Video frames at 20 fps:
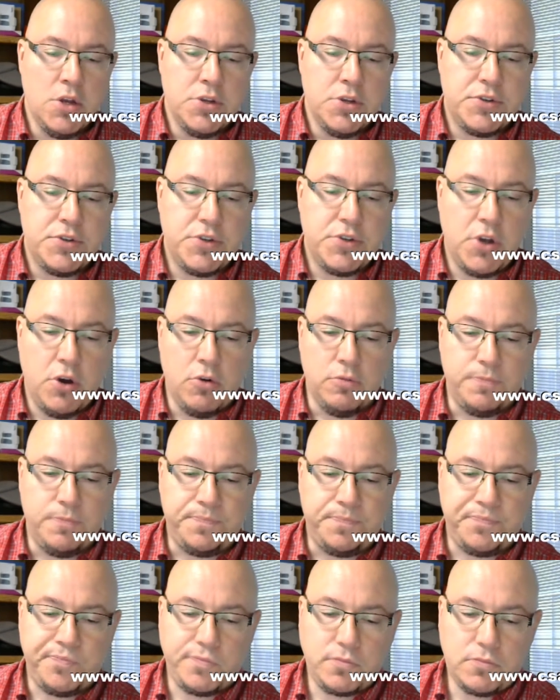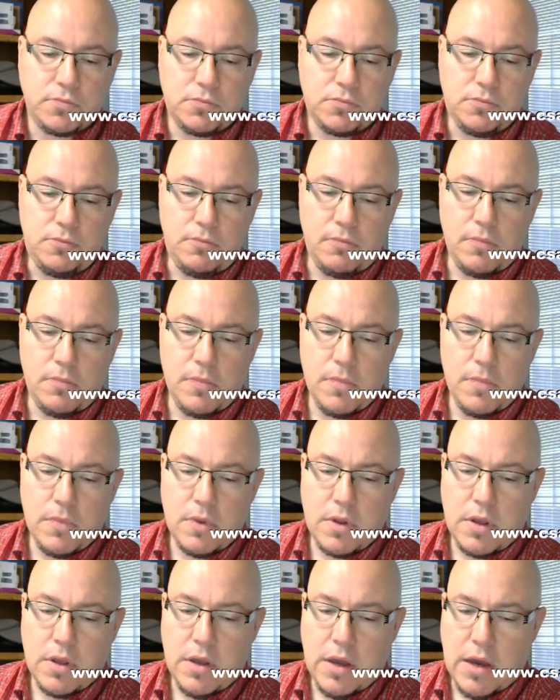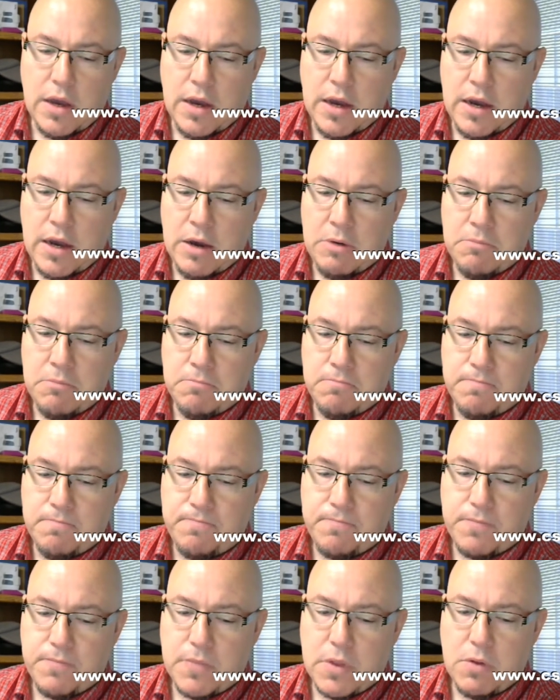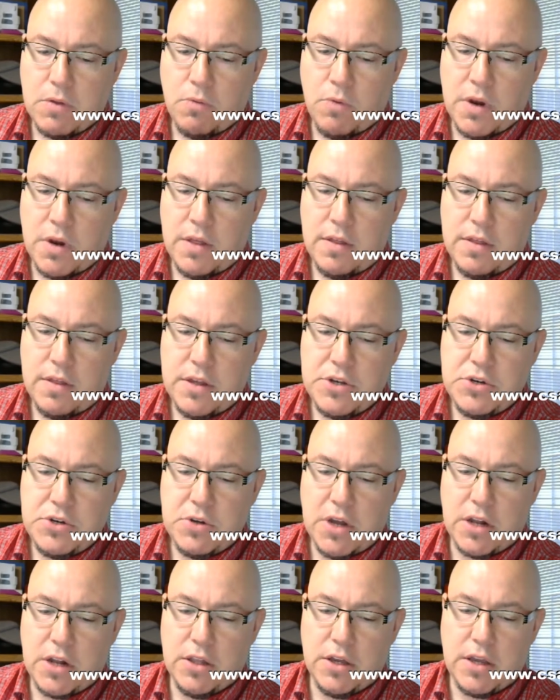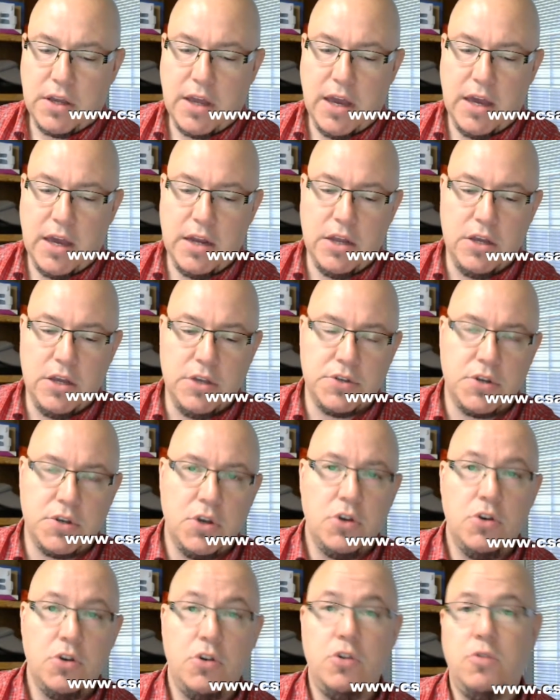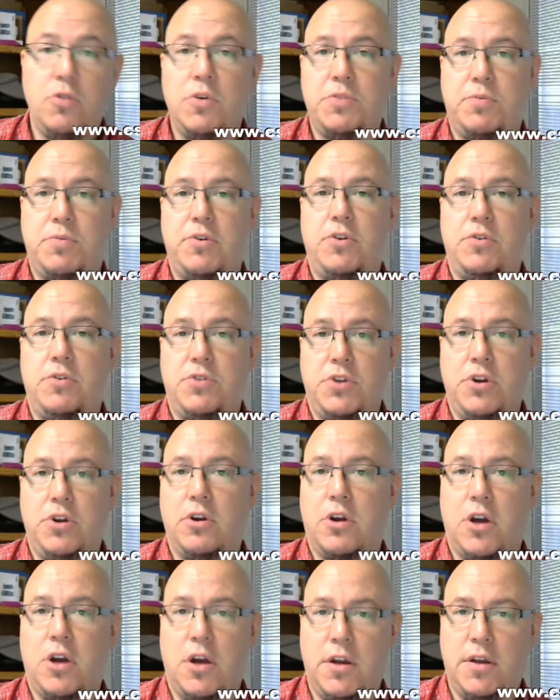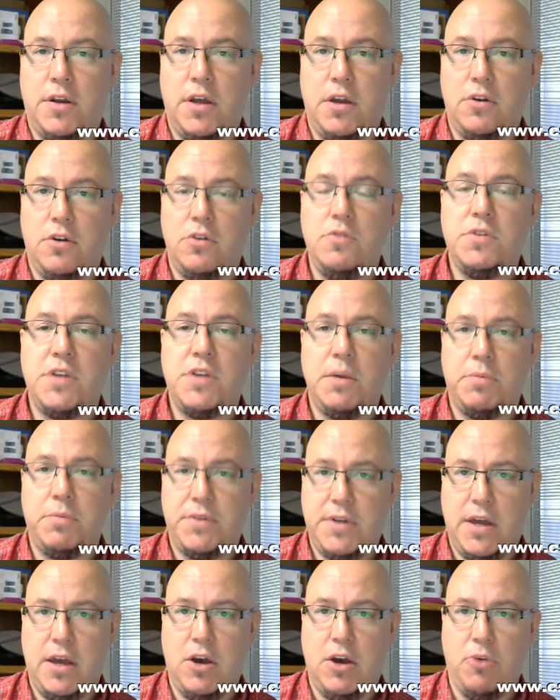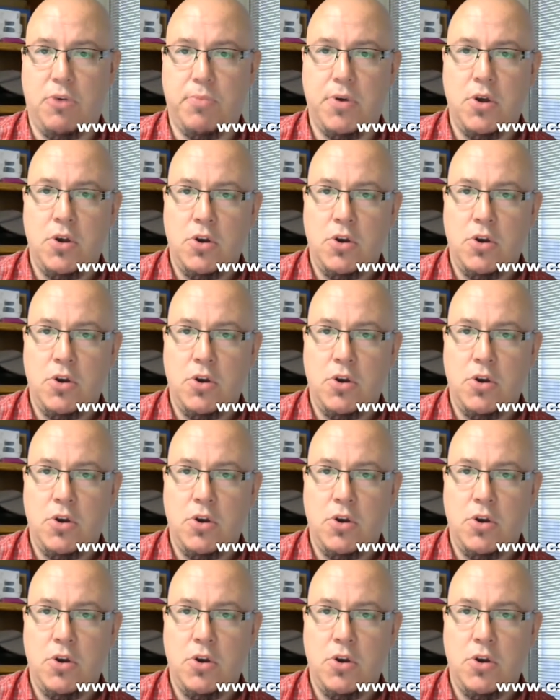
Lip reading: So one of the things you got to look at is who is producing your content, who's able to help,